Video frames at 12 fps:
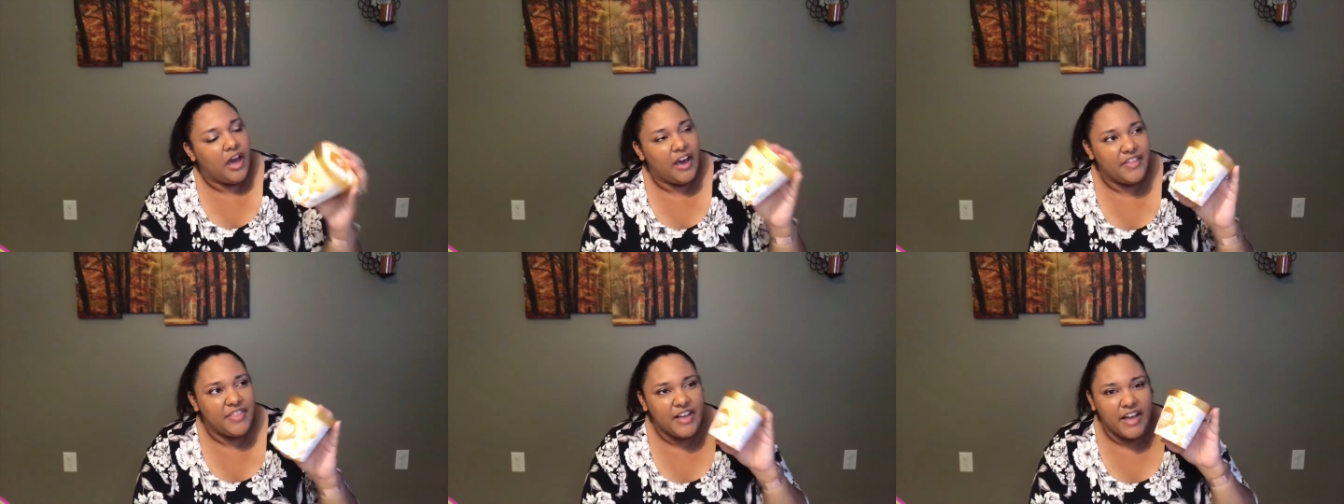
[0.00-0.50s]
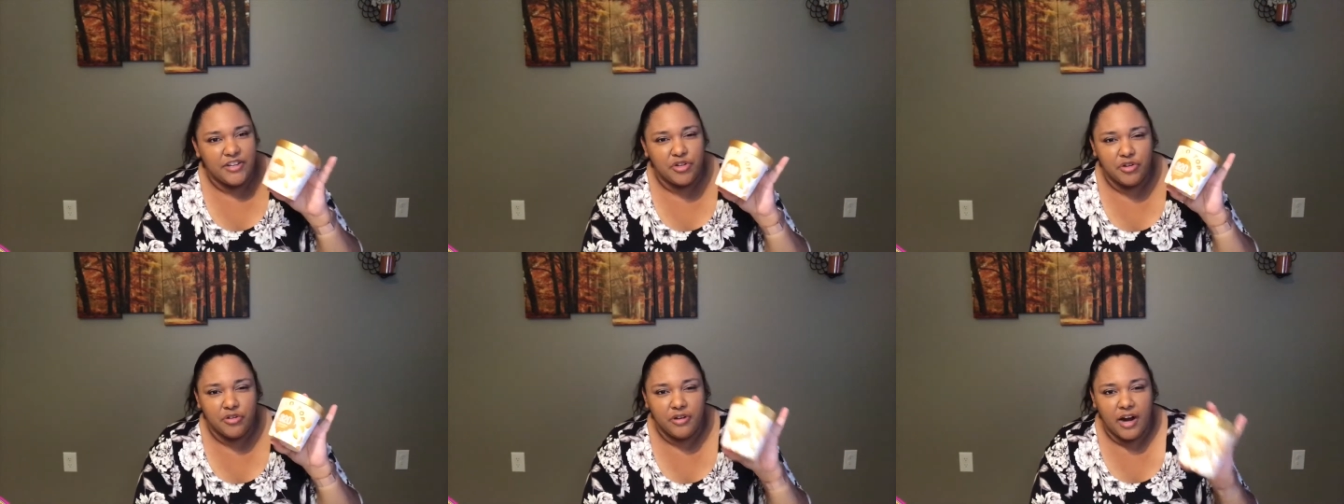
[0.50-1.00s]
I think I
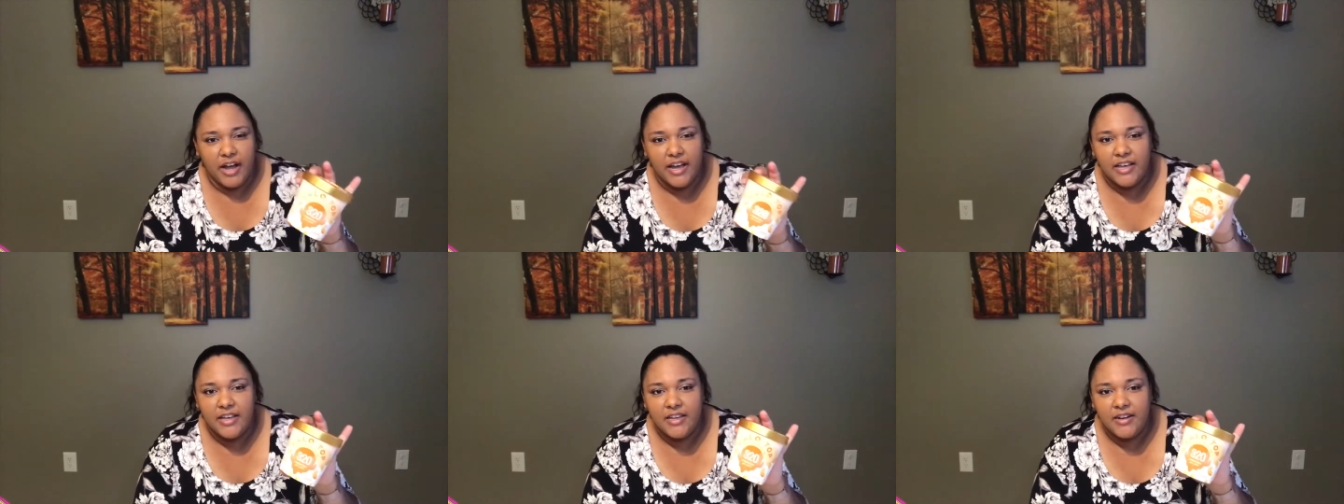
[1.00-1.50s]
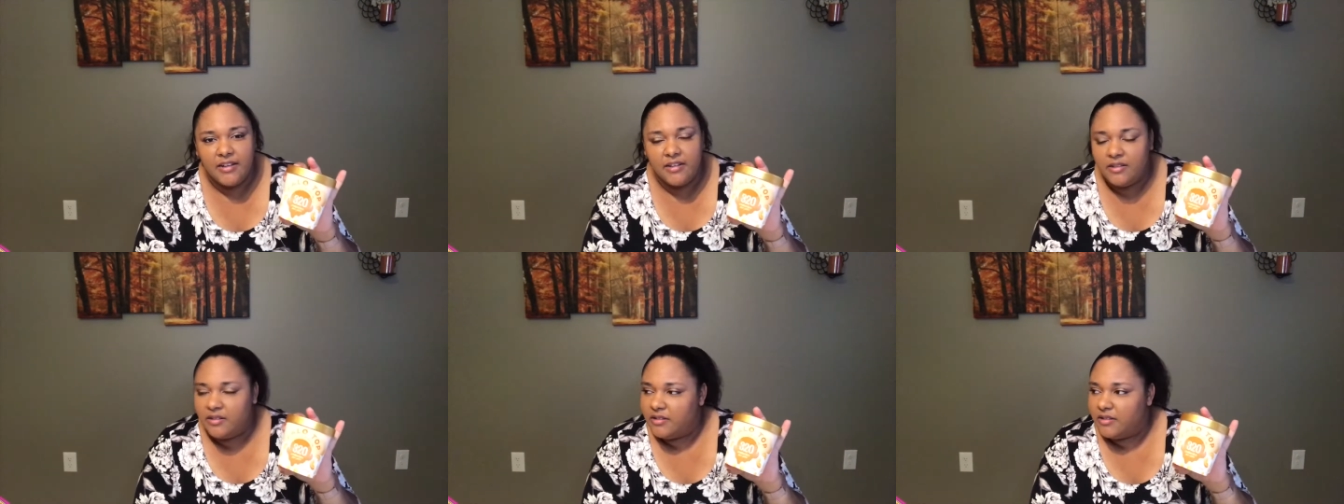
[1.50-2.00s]
tried
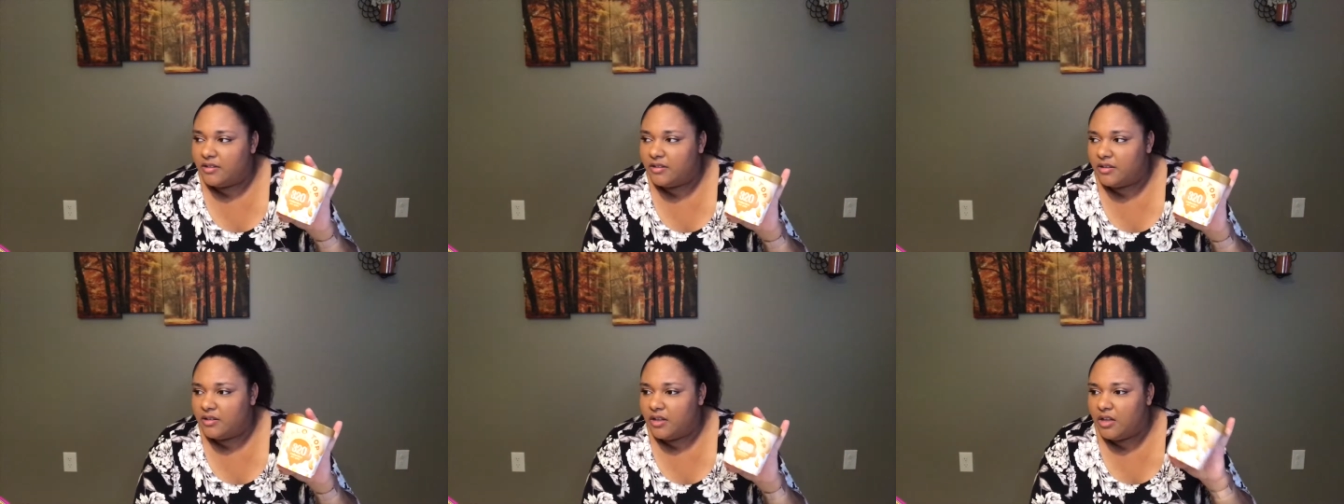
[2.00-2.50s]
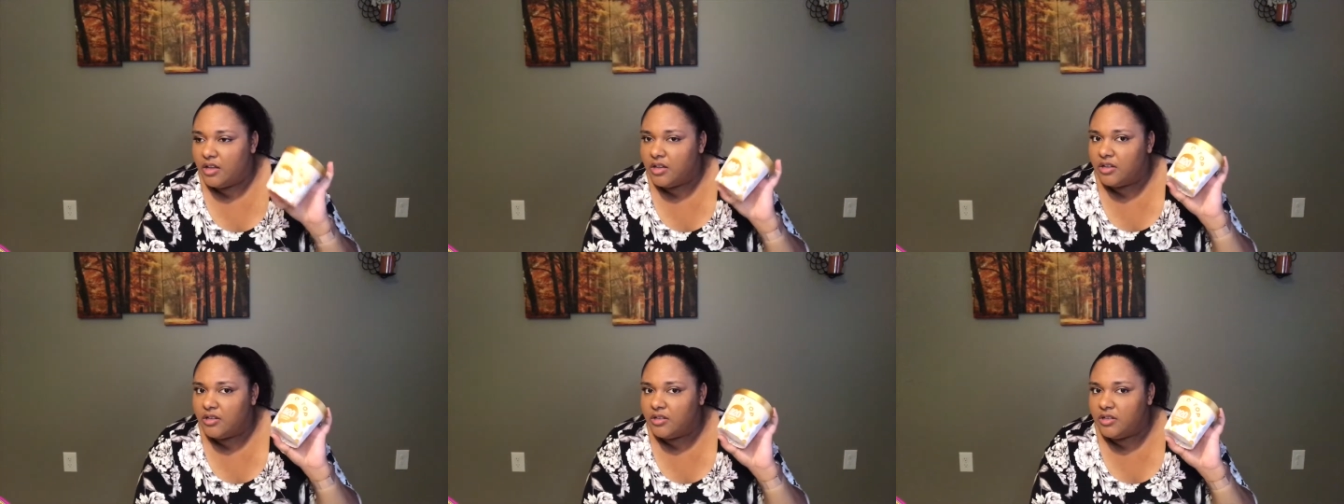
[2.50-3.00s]

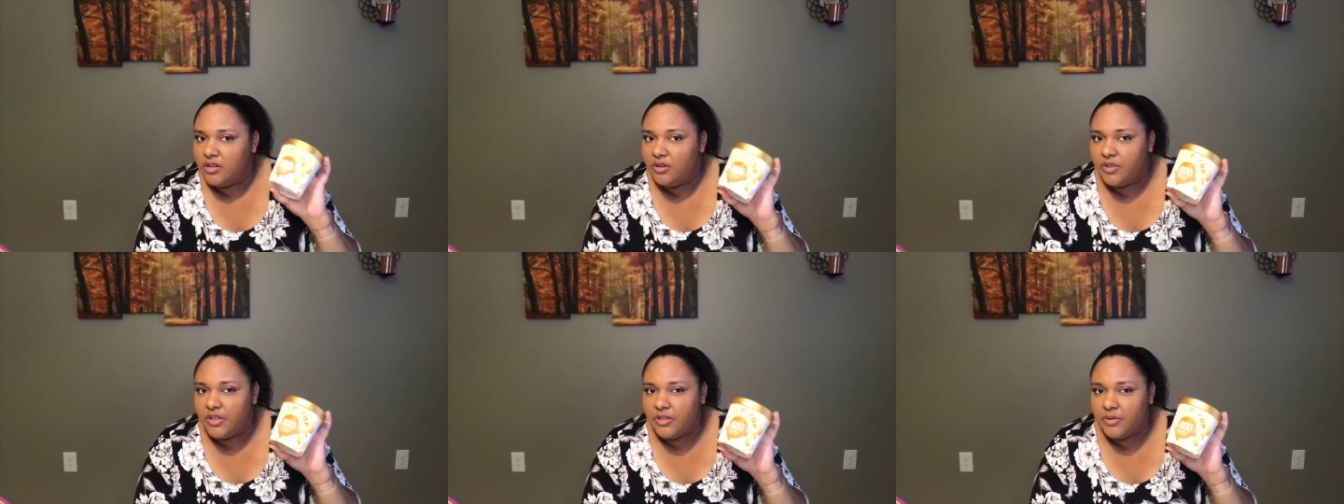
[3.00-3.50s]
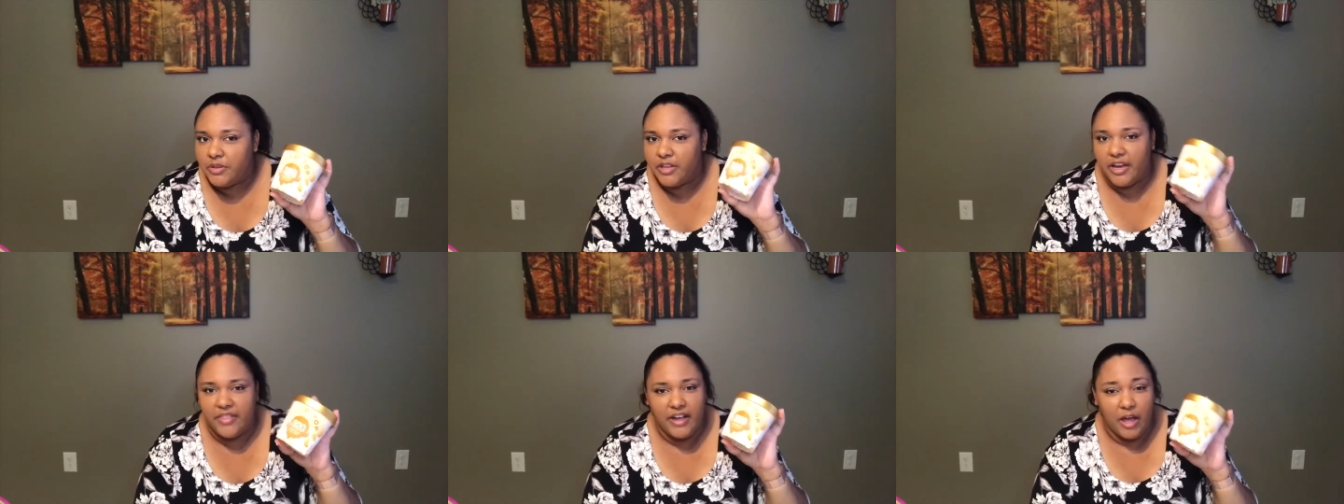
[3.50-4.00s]
to do this one. Like
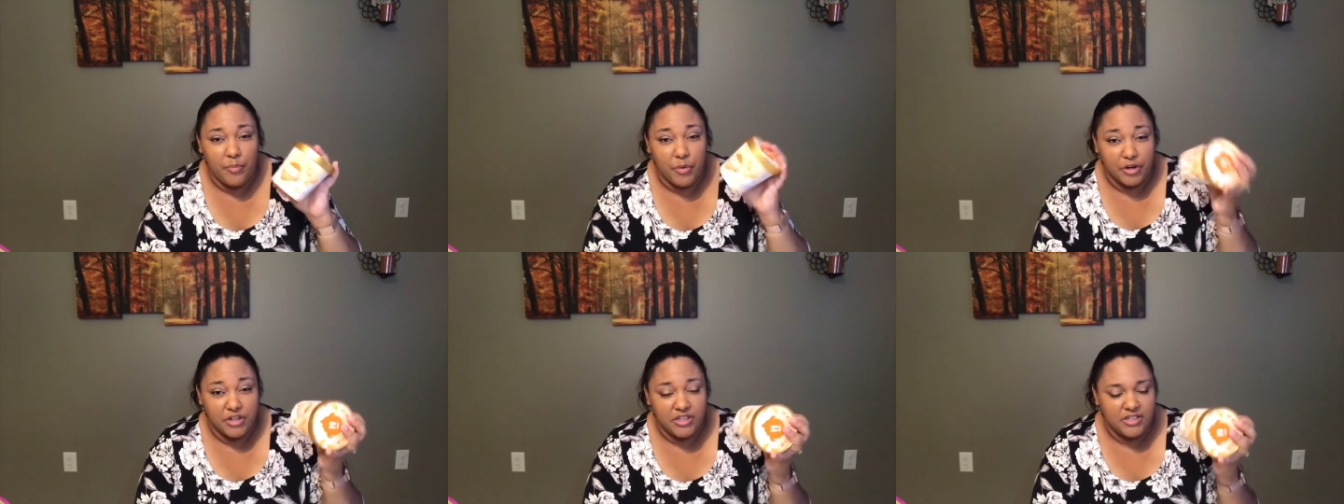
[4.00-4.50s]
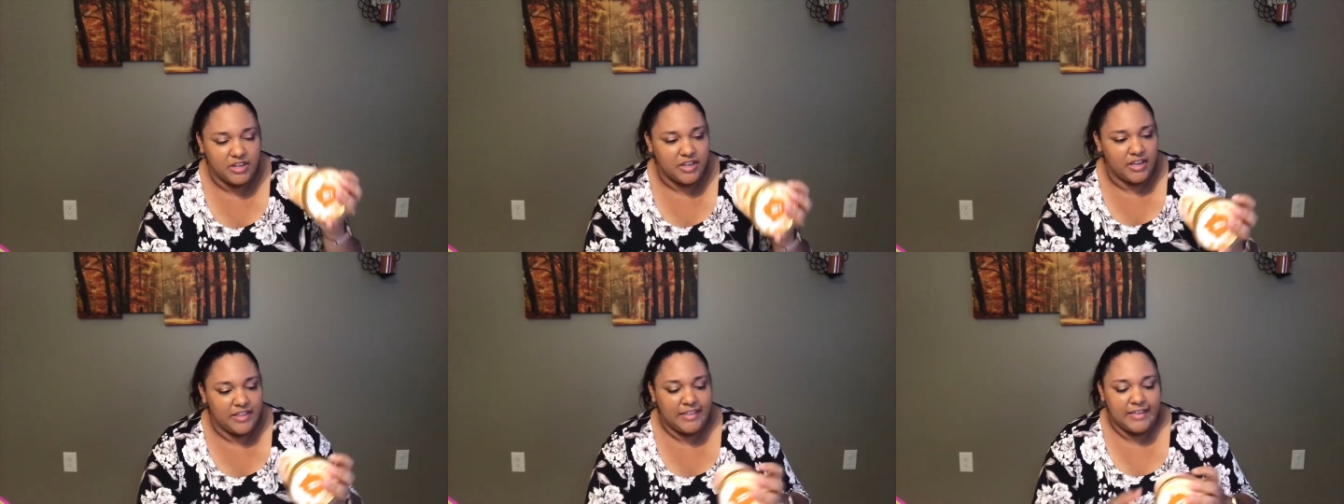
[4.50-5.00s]
I think I purchased it
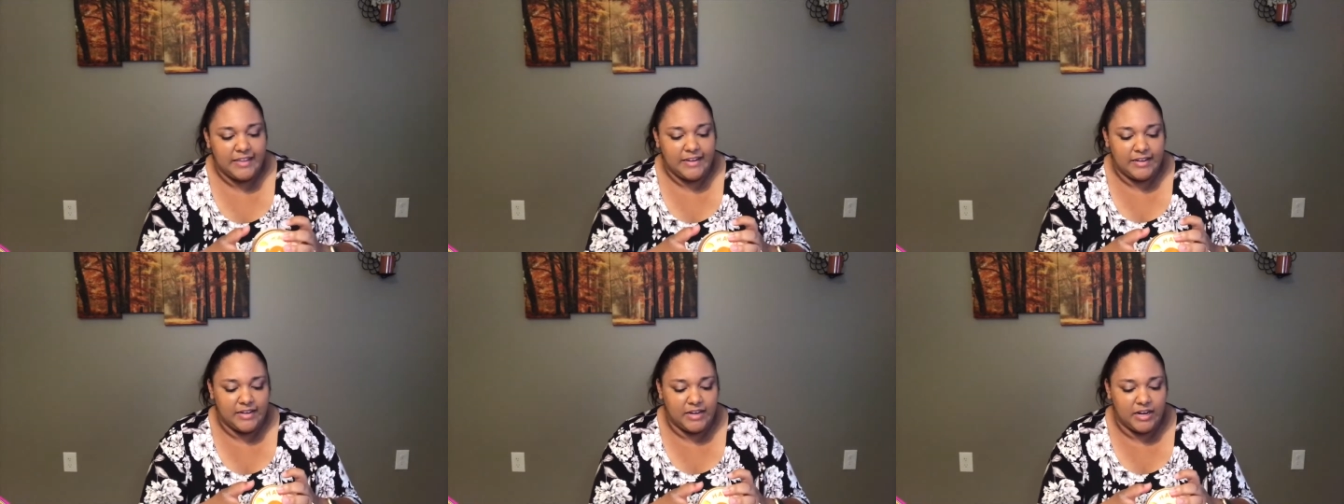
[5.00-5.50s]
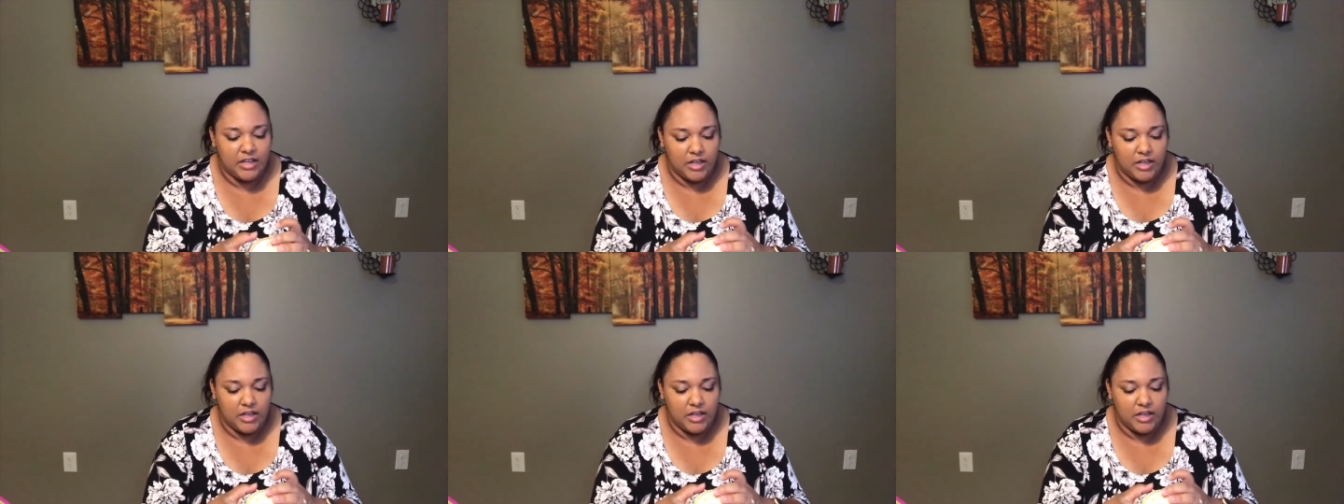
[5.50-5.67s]
and then